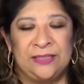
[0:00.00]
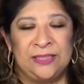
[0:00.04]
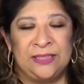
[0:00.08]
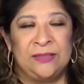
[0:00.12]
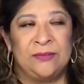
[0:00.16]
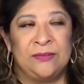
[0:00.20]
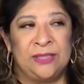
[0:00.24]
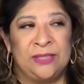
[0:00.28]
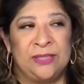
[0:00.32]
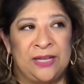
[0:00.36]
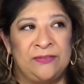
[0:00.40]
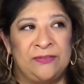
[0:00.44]
It
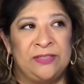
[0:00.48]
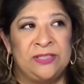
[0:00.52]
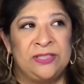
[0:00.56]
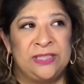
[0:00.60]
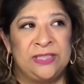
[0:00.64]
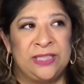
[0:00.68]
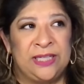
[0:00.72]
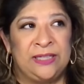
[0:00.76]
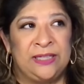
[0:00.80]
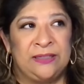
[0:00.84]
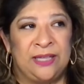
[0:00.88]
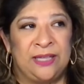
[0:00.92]
would have to
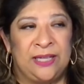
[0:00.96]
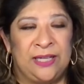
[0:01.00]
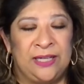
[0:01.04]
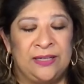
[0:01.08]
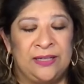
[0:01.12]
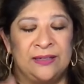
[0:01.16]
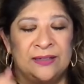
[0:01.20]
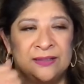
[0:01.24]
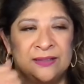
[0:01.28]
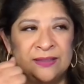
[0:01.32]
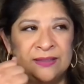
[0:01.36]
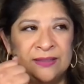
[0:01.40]
take like
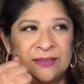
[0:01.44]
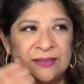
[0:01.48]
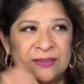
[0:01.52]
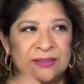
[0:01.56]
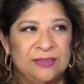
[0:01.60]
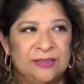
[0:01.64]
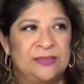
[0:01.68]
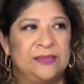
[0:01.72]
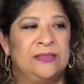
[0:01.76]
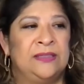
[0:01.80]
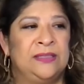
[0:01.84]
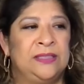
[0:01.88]

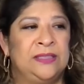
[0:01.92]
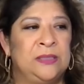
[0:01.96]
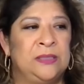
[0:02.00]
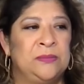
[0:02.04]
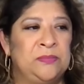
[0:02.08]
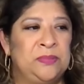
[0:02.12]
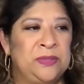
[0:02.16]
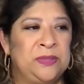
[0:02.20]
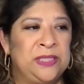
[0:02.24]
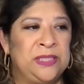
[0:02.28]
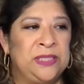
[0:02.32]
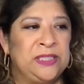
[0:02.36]

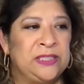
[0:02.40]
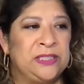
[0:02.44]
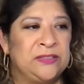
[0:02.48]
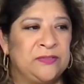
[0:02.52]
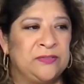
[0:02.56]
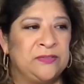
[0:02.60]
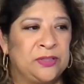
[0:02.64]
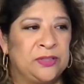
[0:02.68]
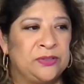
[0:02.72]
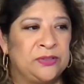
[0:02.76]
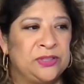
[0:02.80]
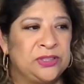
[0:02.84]
complete
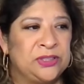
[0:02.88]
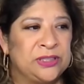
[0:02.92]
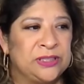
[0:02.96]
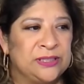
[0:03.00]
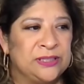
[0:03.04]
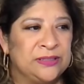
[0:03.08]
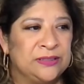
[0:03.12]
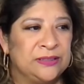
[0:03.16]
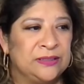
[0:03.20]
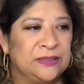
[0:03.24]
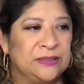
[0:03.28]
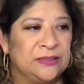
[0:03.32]

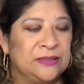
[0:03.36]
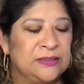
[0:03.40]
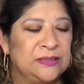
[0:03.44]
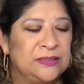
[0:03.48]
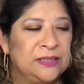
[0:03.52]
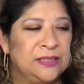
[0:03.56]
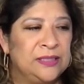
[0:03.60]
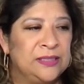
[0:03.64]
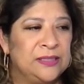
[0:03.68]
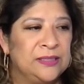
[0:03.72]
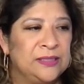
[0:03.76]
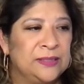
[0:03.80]
devotion.
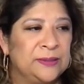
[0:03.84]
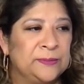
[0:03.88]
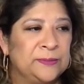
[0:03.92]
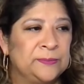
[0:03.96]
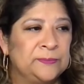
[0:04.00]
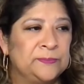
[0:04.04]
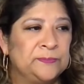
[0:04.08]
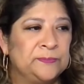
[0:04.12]
Uh,